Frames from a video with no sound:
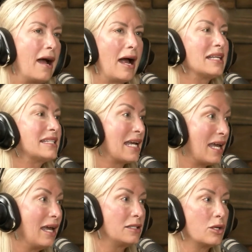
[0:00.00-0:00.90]
I see
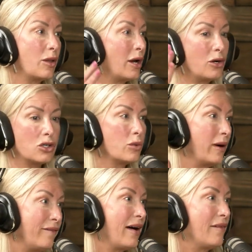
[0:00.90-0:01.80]
kids under
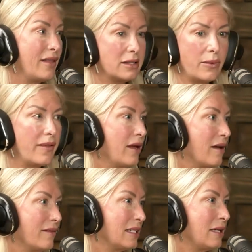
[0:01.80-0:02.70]
25. That's who I think
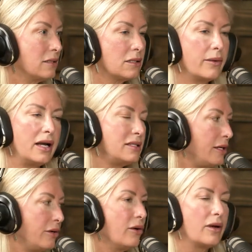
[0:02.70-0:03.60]
of as a kid. So a
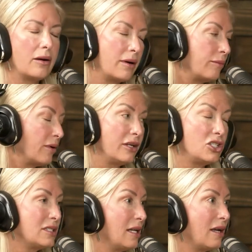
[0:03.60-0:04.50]
19-year-old, I really
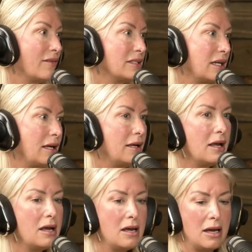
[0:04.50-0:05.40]
just think of as a kid.
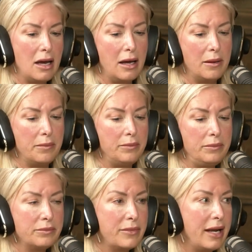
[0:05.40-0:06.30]

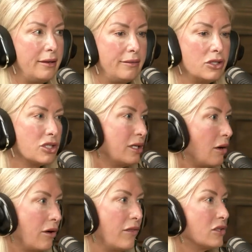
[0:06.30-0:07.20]
They usually
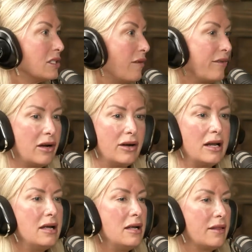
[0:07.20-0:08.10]
don't own their cell phone.
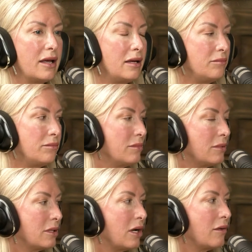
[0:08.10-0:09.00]

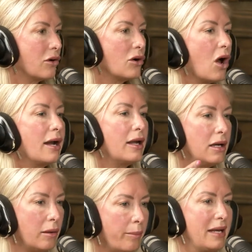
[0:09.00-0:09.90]
They're not
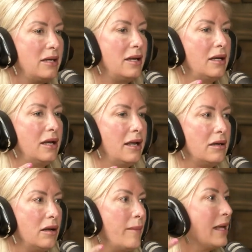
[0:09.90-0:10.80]
independent
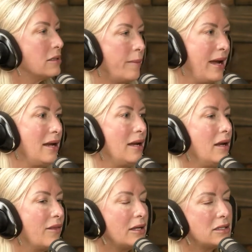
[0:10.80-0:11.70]
and
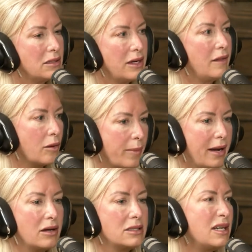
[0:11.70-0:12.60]
emancipated. They still need their
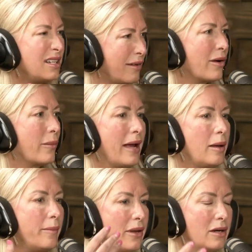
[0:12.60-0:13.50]
parents in a different
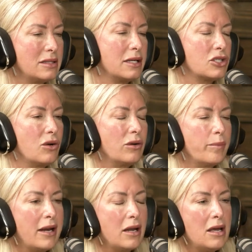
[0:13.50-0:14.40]
way than a 6-year-old.
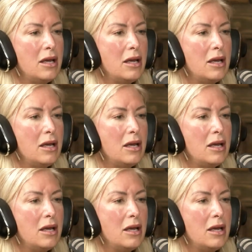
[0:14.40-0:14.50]
But